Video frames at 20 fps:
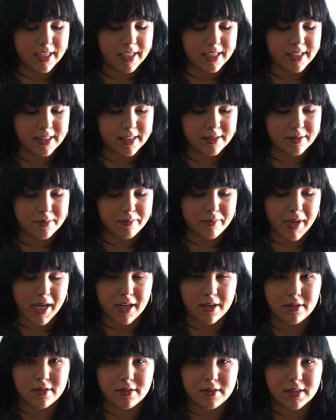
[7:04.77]
It
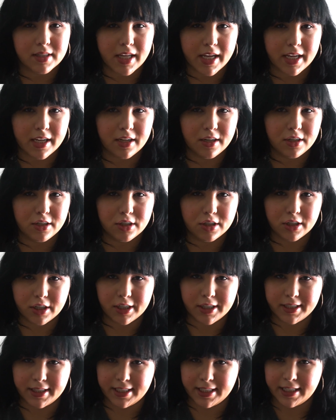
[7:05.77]
smells like
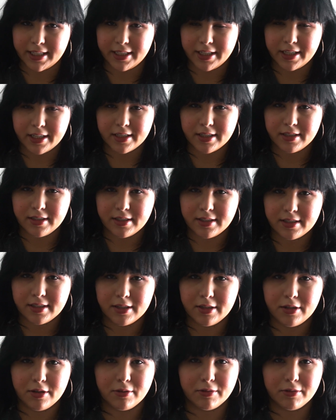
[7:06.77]
gardenias,